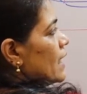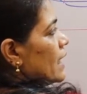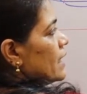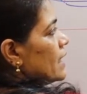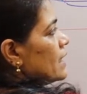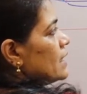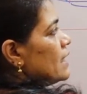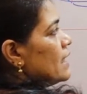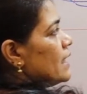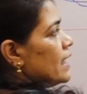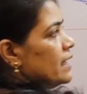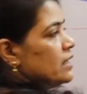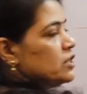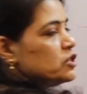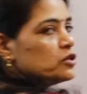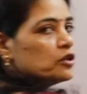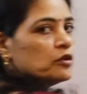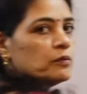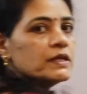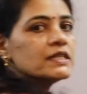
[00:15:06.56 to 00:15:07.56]
another end
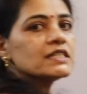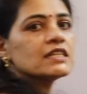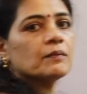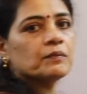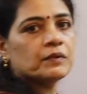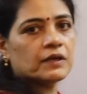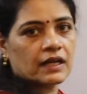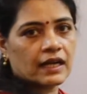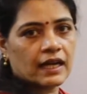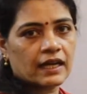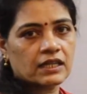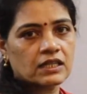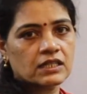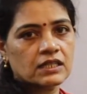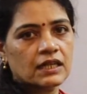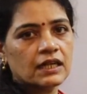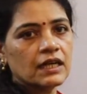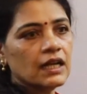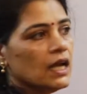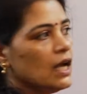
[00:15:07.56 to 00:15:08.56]
should be
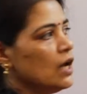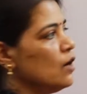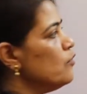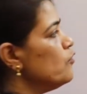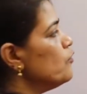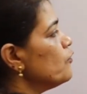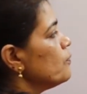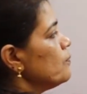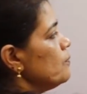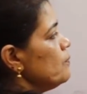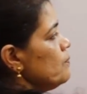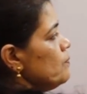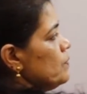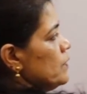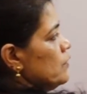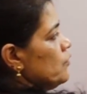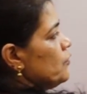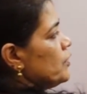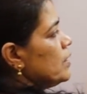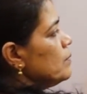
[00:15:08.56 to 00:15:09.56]
subtracted
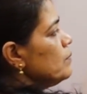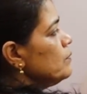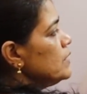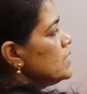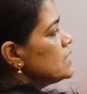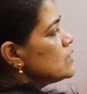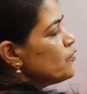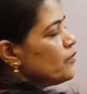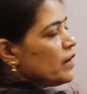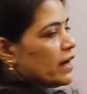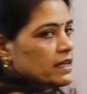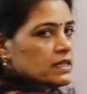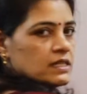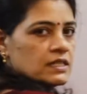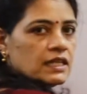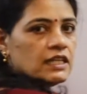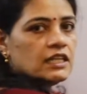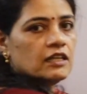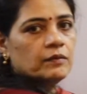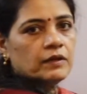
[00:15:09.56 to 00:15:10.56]
from this 5
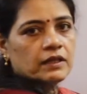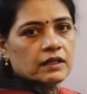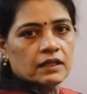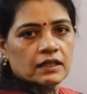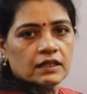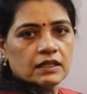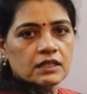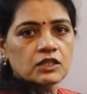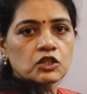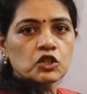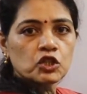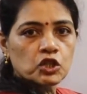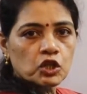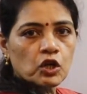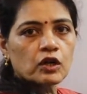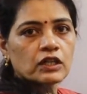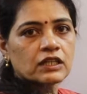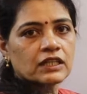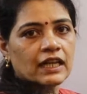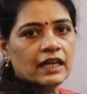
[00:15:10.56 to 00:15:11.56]
centimeter, that is
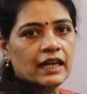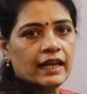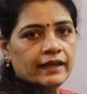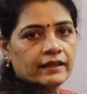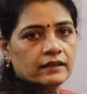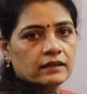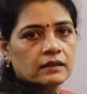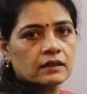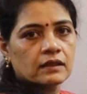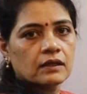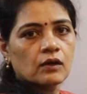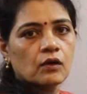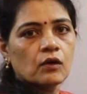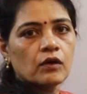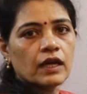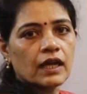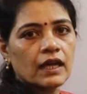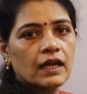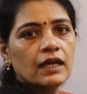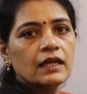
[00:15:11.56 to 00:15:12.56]
total length.
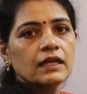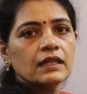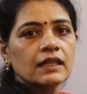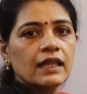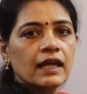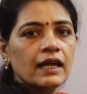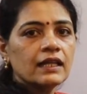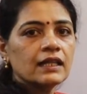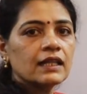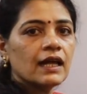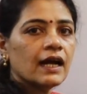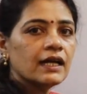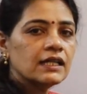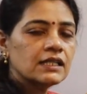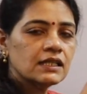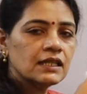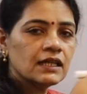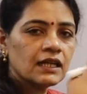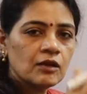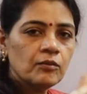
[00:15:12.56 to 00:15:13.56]
Okay, then
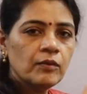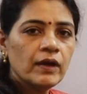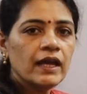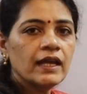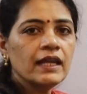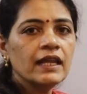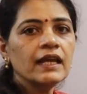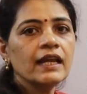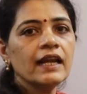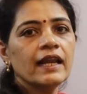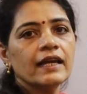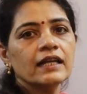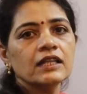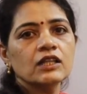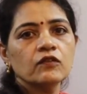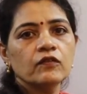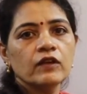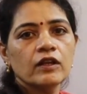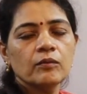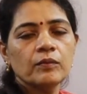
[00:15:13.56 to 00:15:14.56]
that the remaining
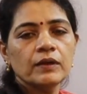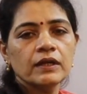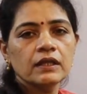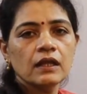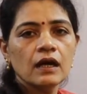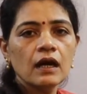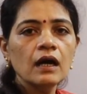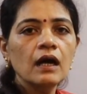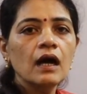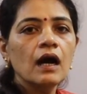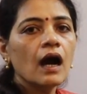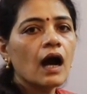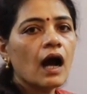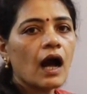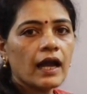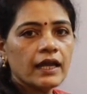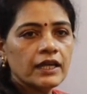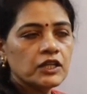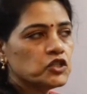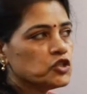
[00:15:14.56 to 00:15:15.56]
length will be the
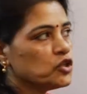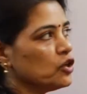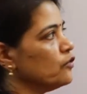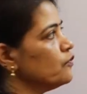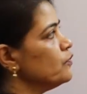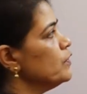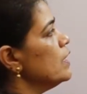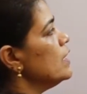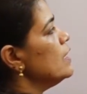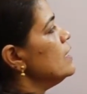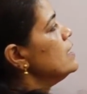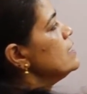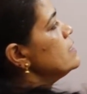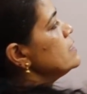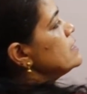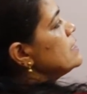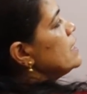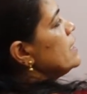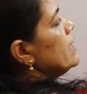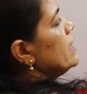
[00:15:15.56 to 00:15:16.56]
height of the
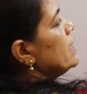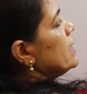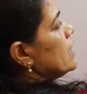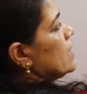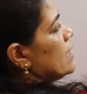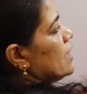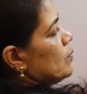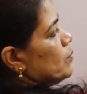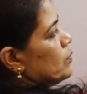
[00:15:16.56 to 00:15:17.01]
cylindrical